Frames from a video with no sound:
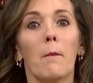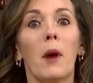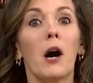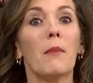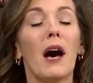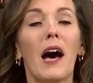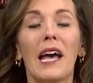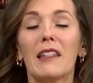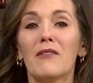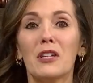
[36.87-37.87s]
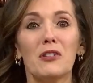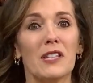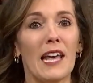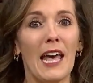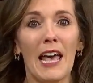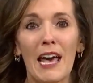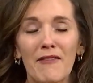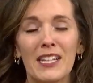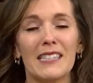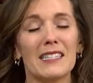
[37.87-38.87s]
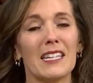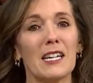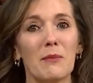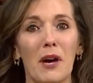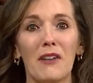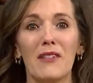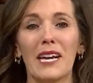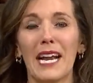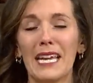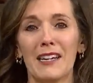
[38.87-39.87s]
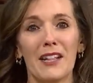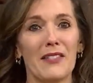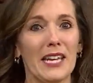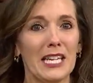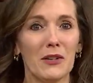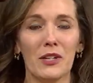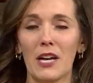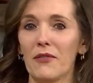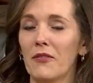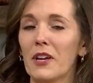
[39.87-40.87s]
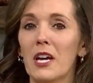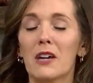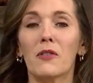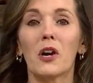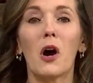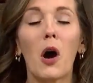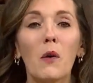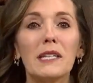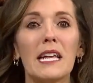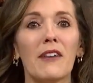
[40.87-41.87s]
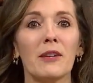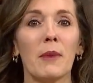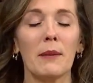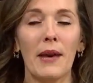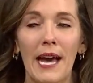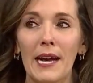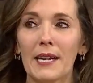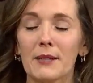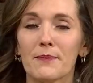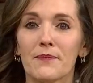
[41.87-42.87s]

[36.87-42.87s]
Mom, I love you to the heavens and above, and I cannot thank you enough for always having my back.